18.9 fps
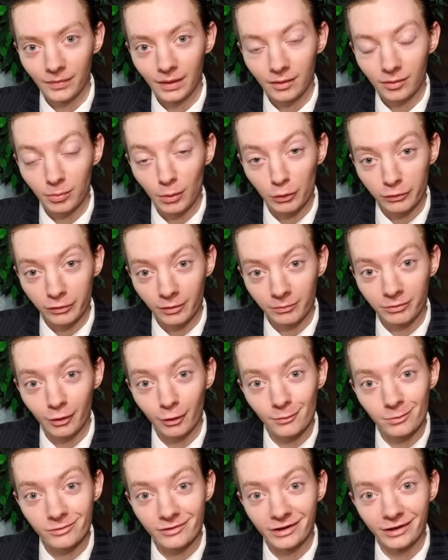it's most
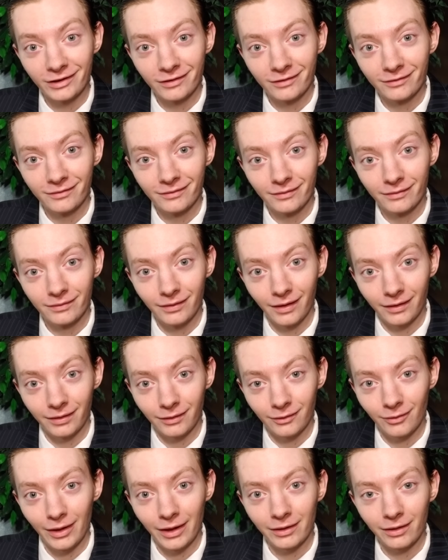appropriate,
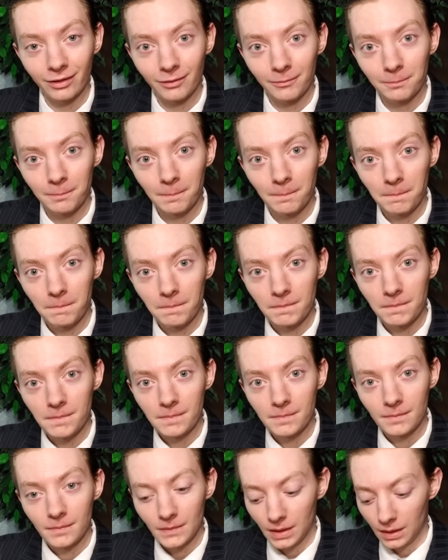nonetheless.
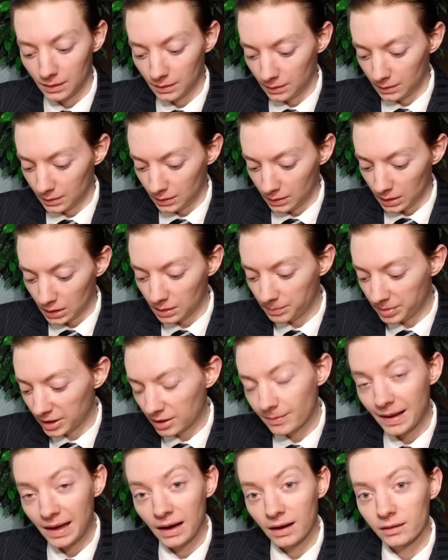The Big
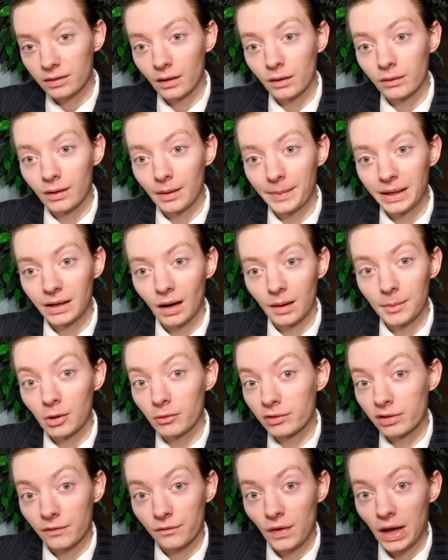Mac, though, I mean, I'm
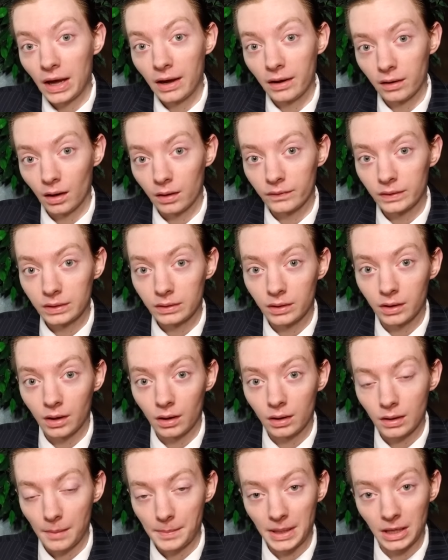always a fan of it, you know,
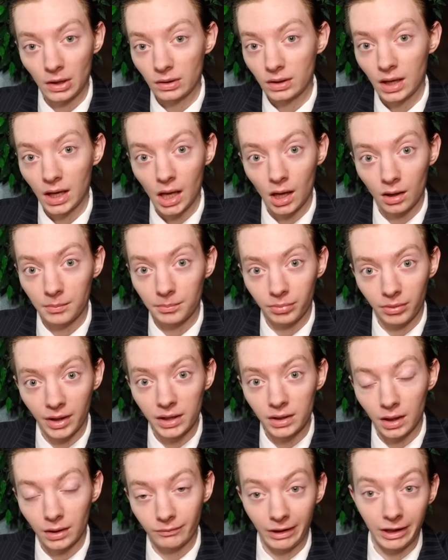I, I mean, I can't
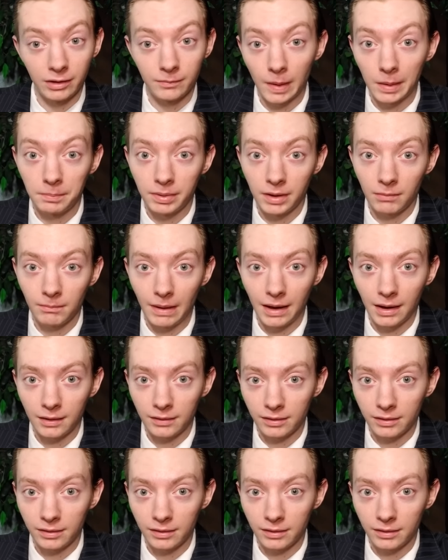complain. I like my Big Mac